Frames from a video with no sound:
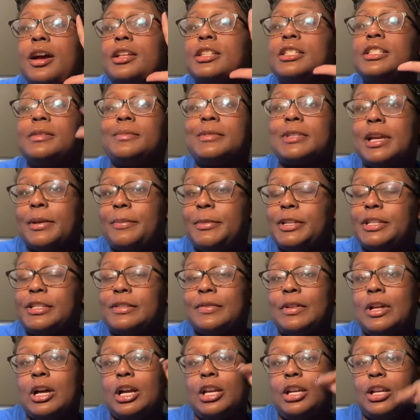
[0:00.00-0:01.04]
Sometime in this
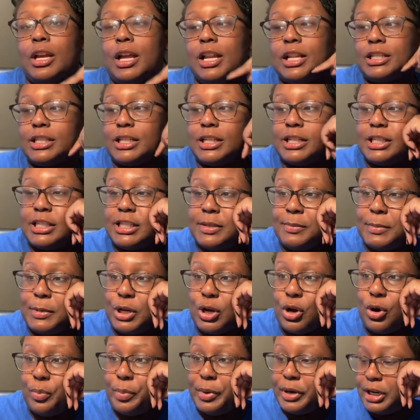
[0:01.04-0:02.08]
vlog, y'all is gonna see me
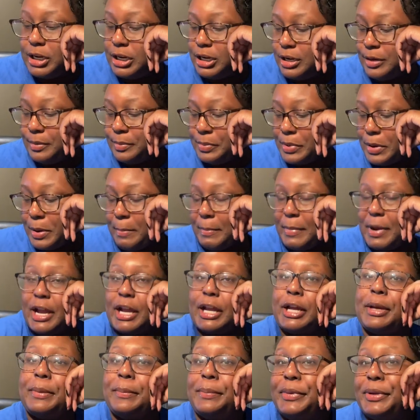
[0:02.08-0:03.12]
opening up my
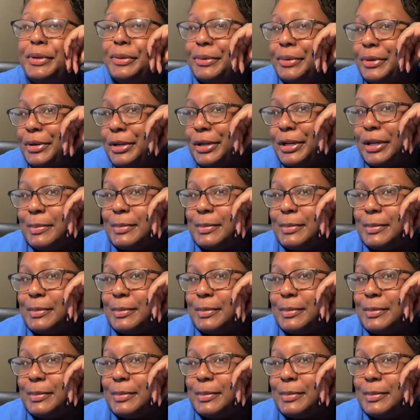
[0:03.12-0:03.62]
computer.